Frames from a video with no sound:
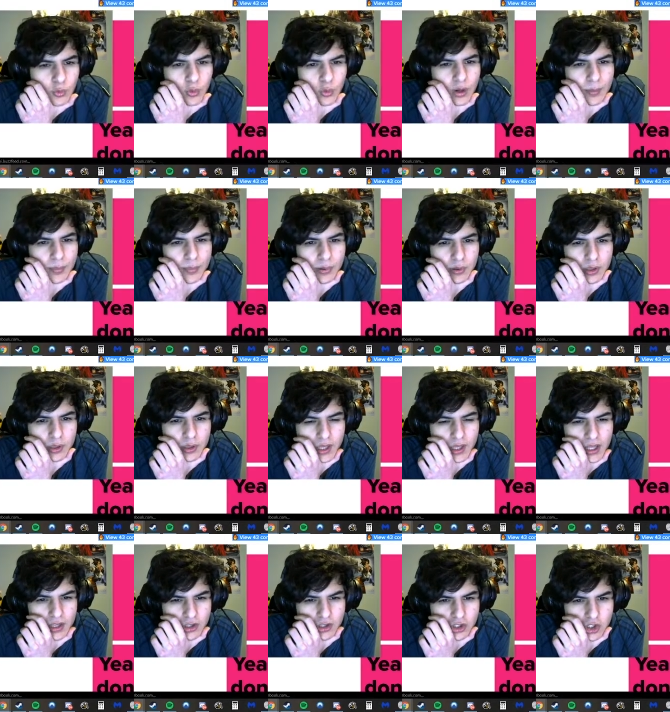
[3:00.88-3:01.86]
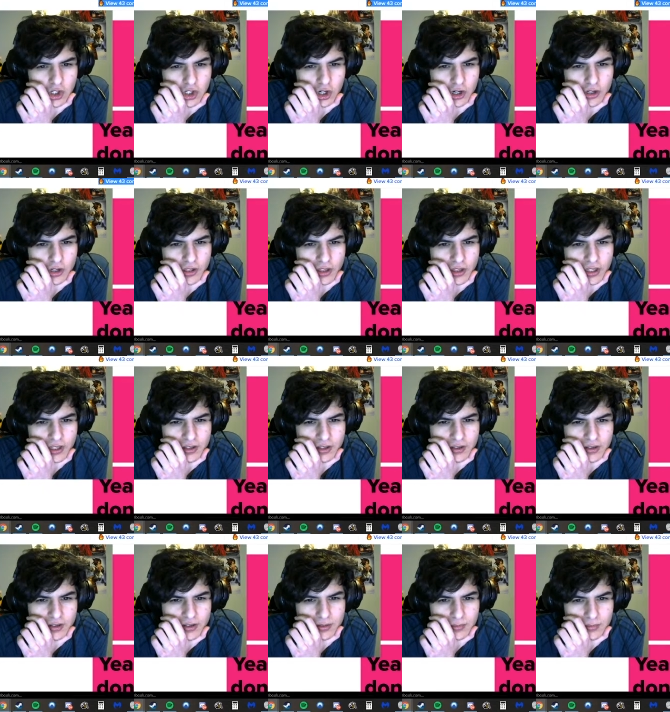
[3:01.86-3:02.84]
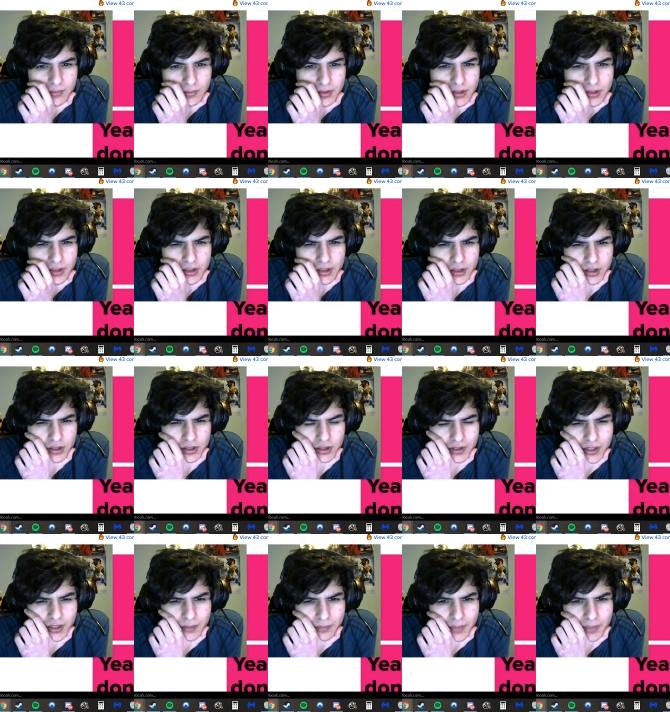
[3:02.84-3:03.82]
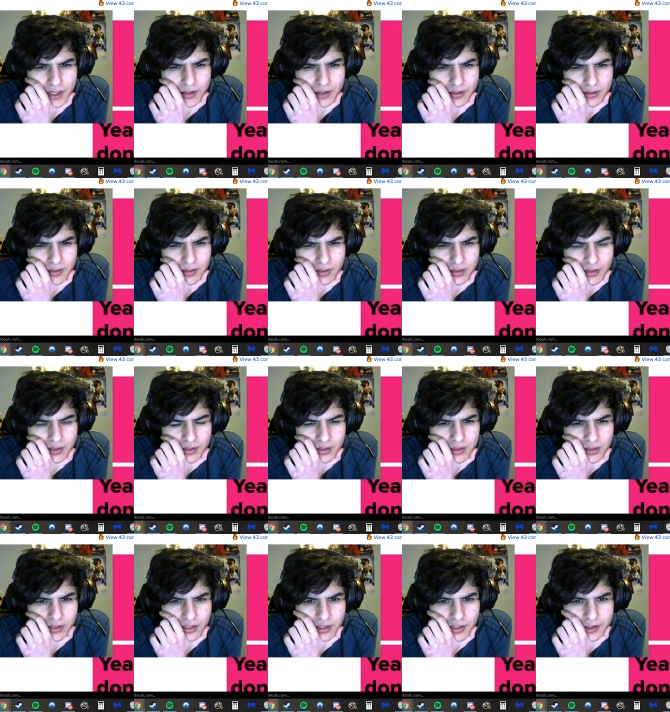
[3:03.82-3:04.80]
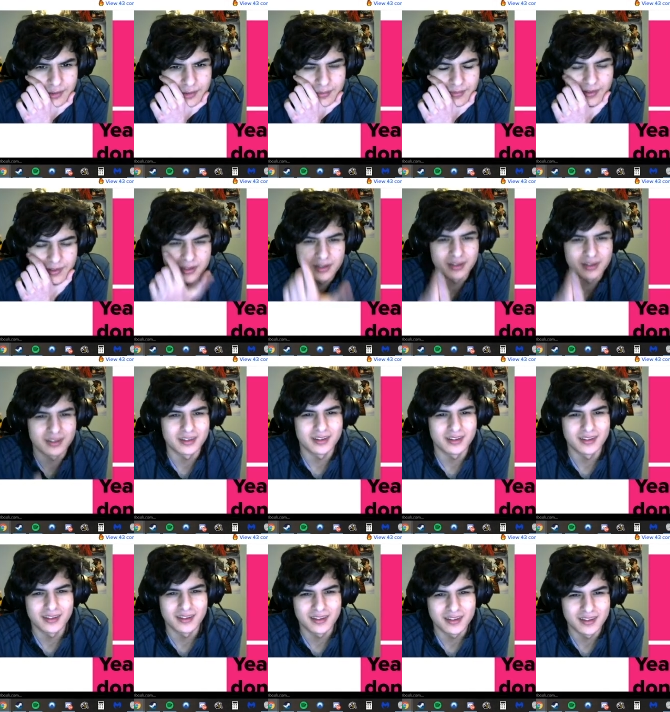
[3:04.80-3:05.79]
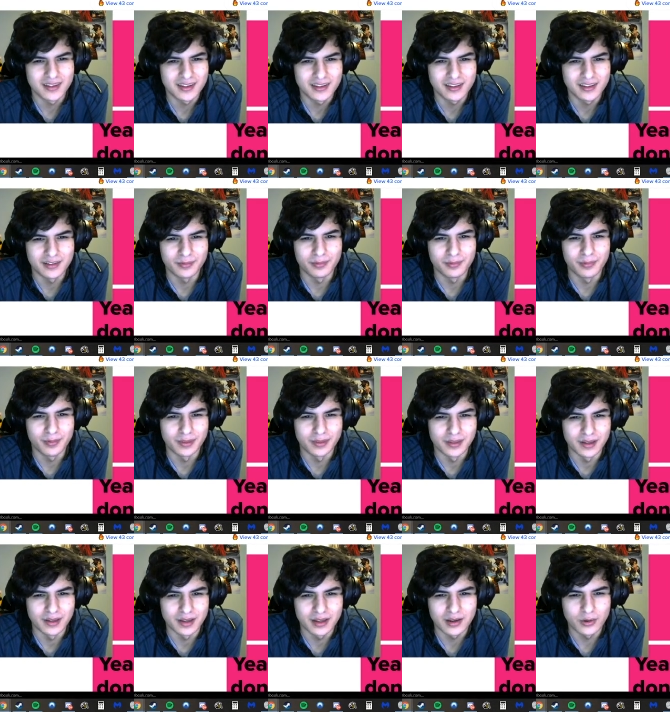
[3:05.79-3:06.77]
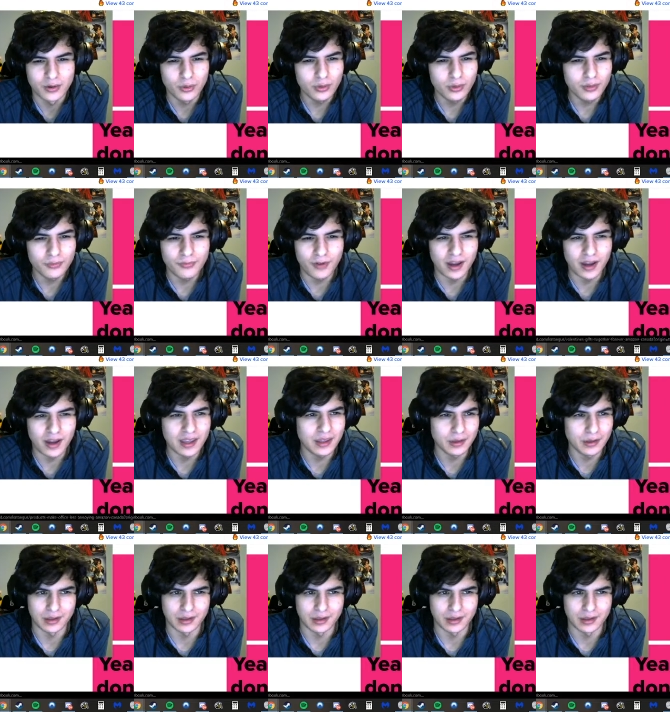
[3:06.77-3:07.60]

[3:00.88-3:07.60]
What percent Charlie de... Demil... De, de, de, who the fuck is